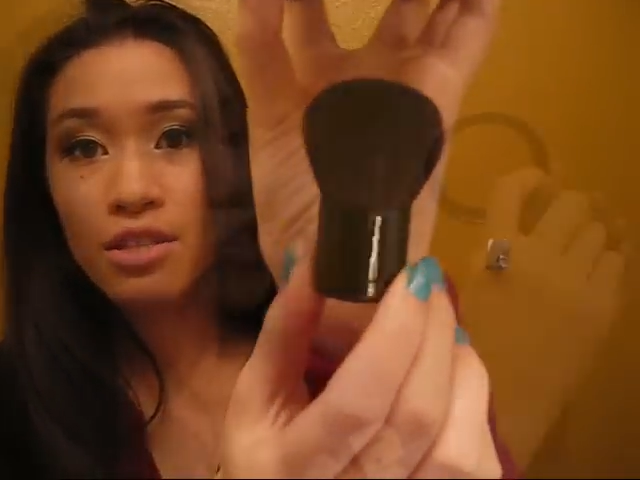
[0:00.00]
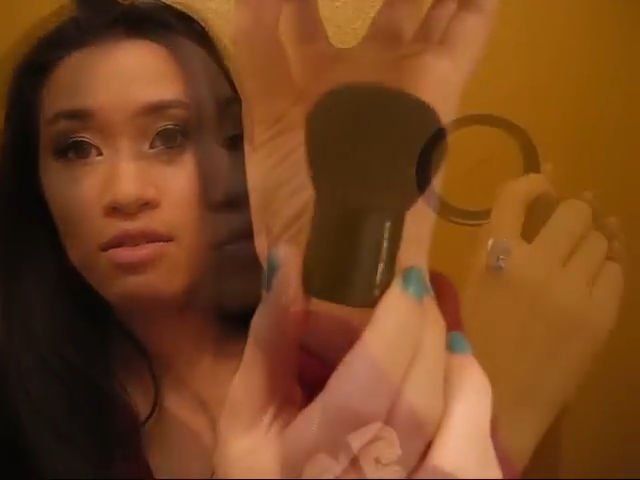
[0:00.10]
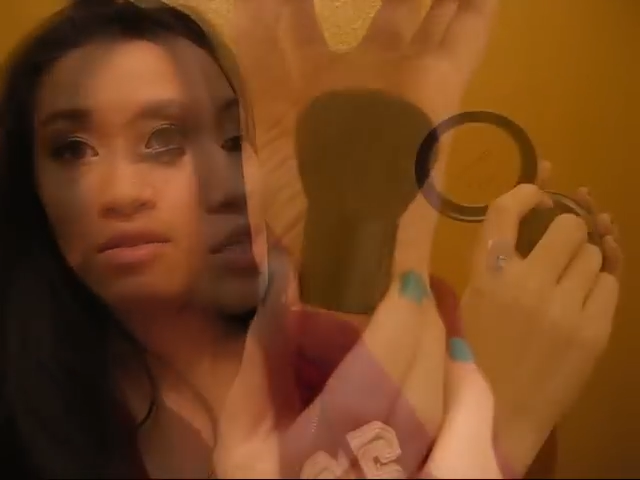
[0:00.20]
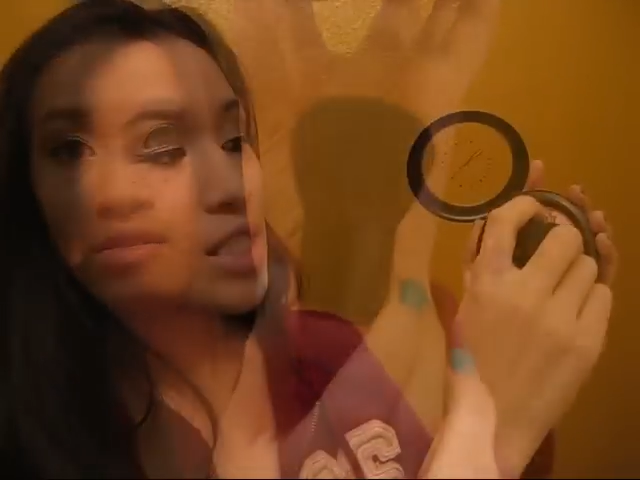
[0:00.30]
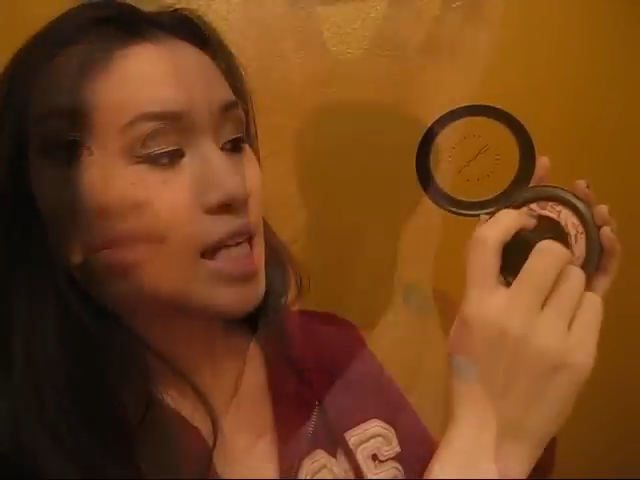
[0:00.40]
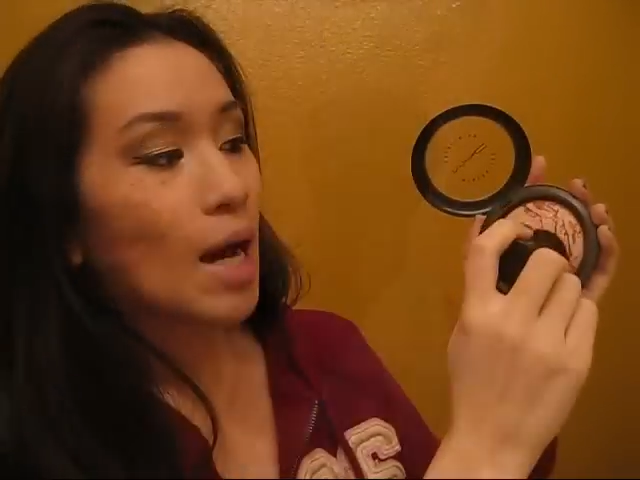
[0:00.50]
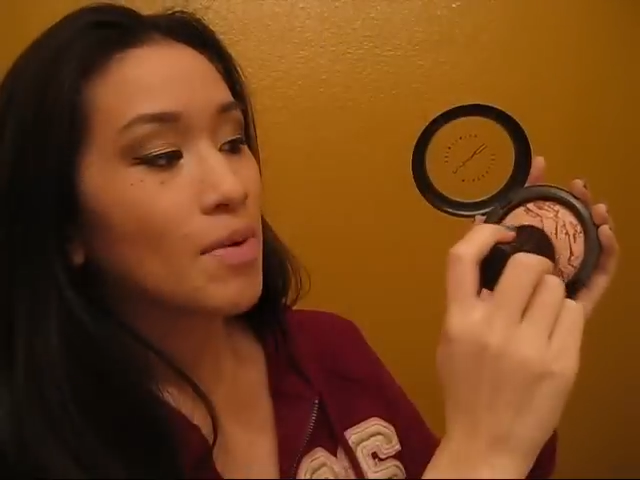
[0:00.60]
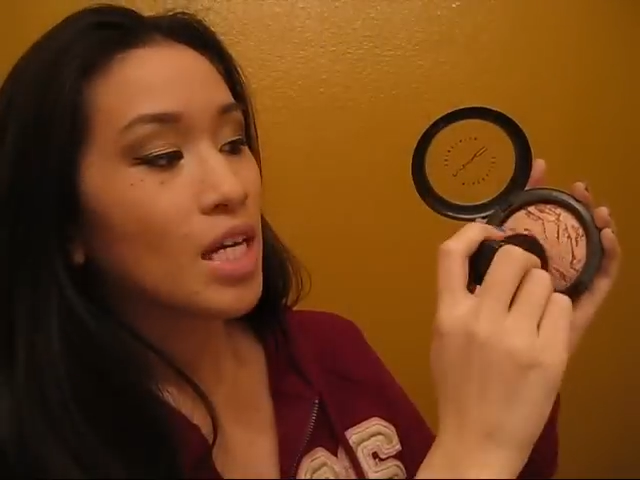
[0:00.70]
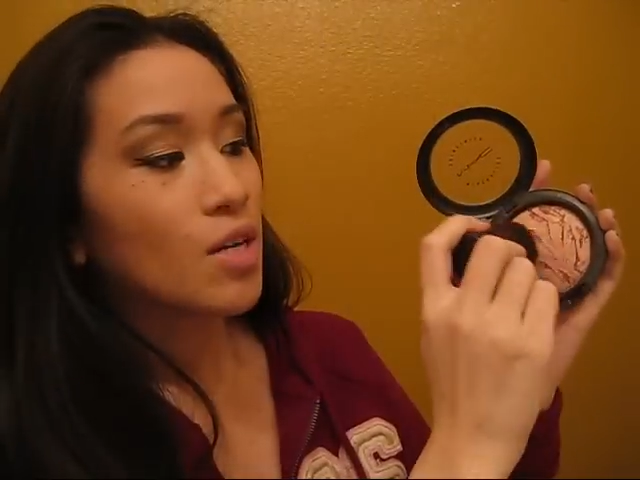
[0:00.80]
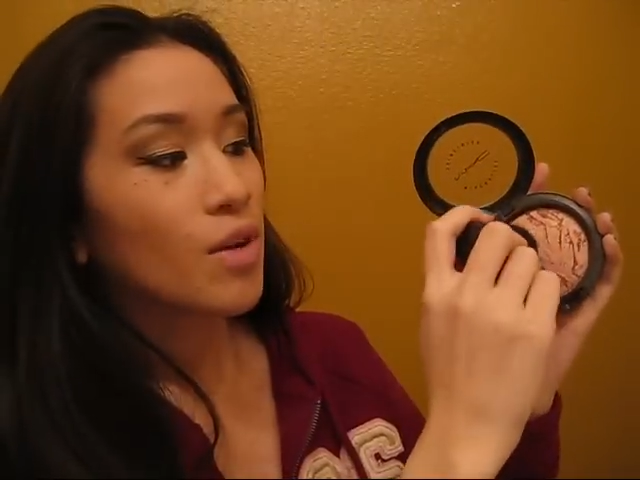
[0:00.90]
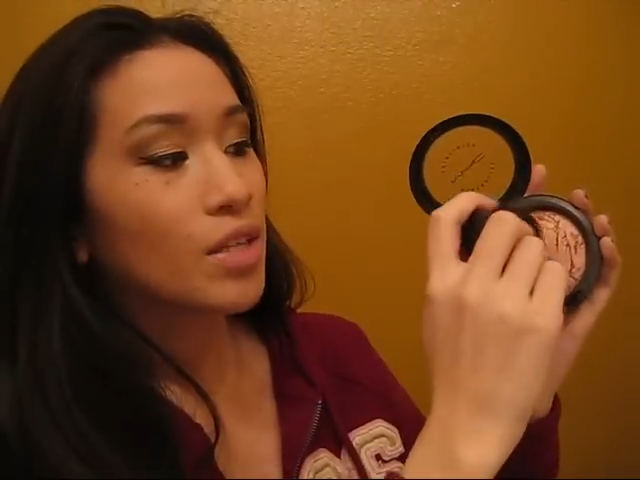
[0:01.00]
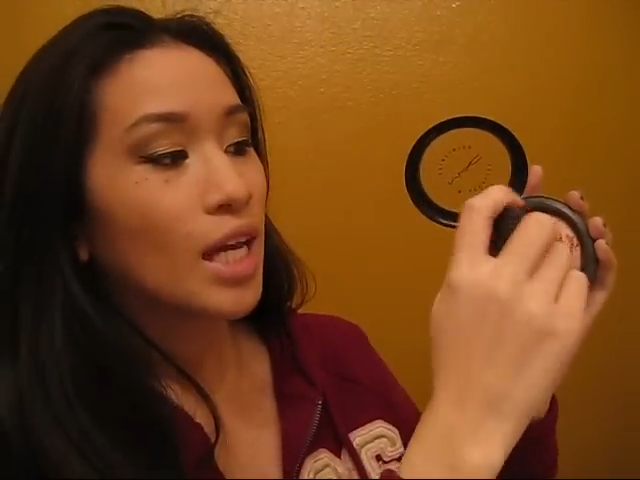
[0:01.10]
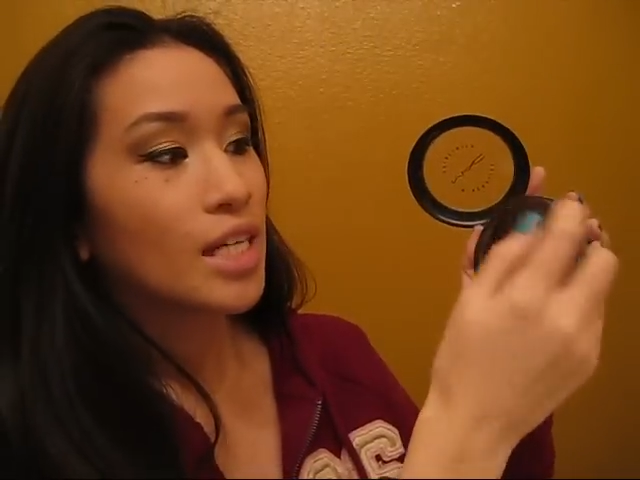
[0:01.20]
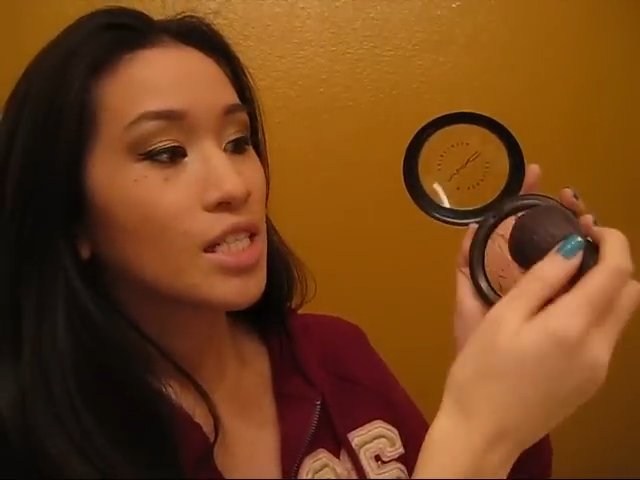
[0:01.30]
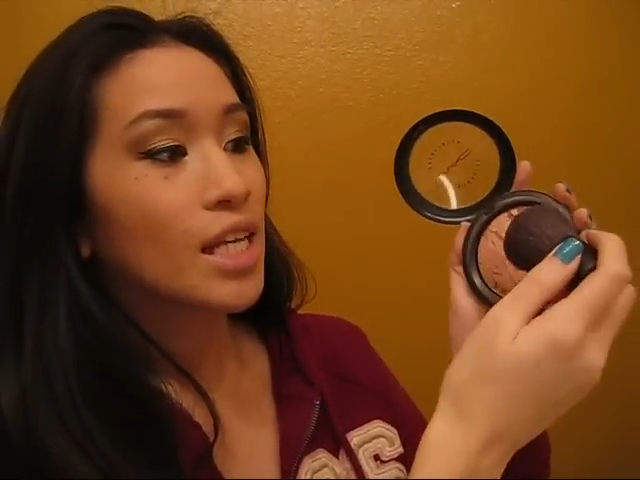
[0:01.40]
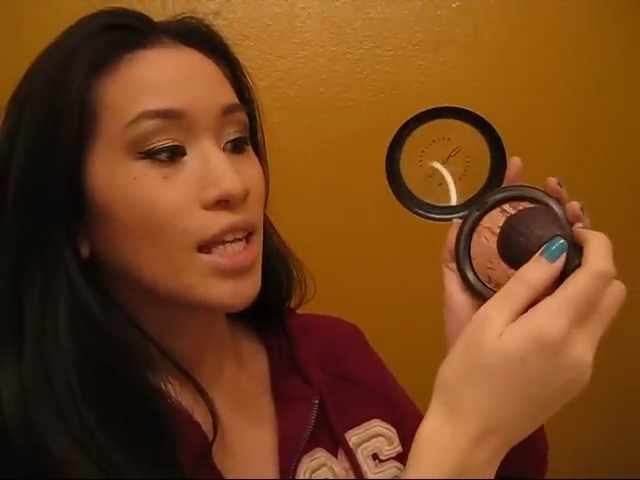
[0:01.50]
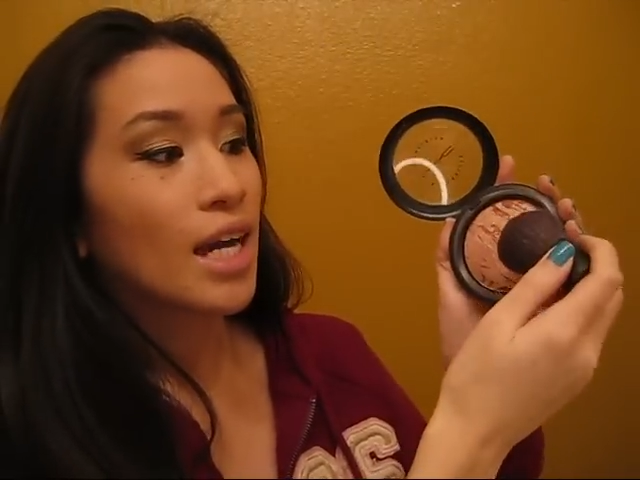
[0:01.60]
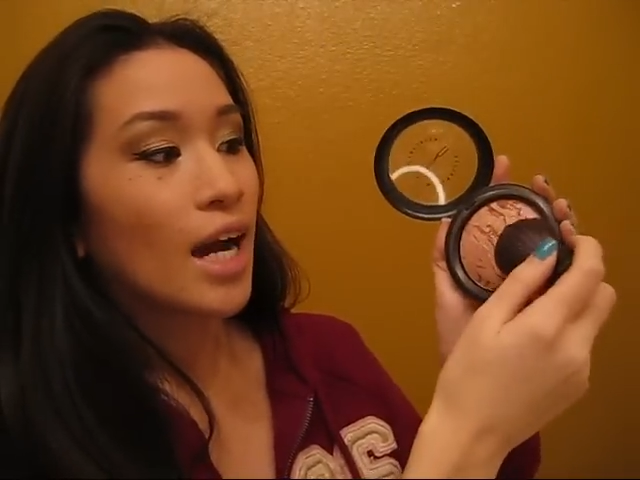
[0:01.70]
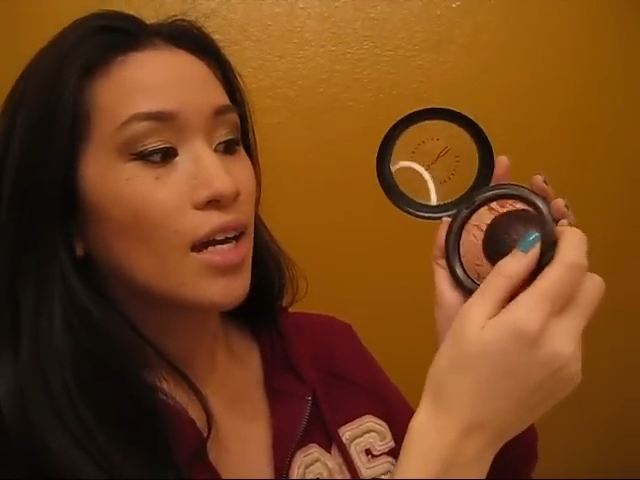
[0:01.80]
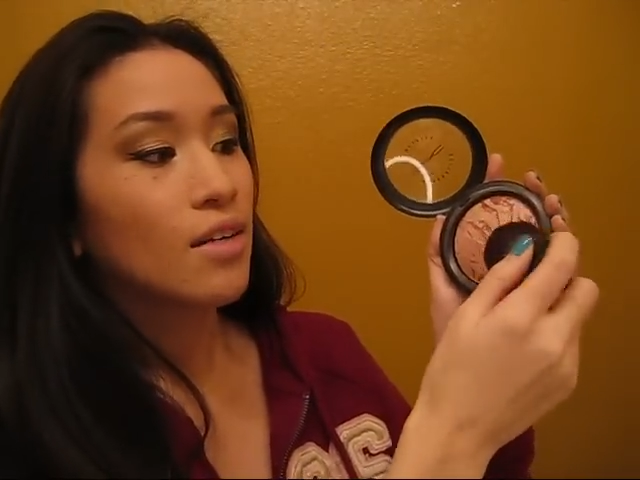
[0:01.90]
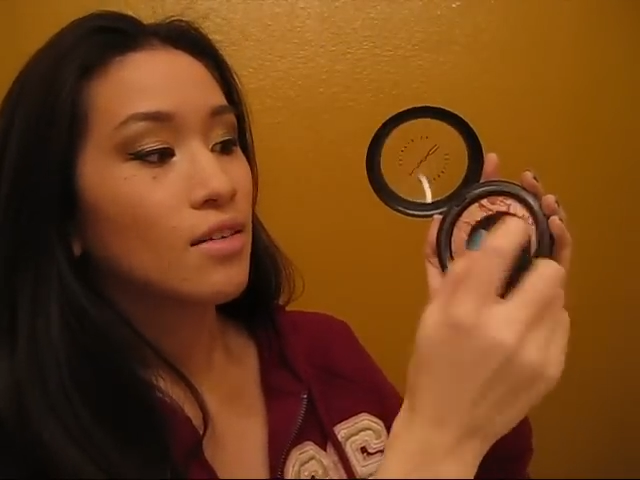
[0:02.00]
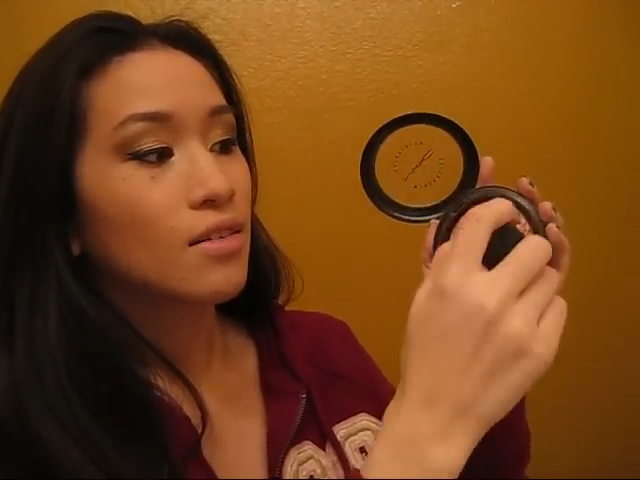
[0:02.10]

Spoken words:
so I'm just dabbing it around the edges like that.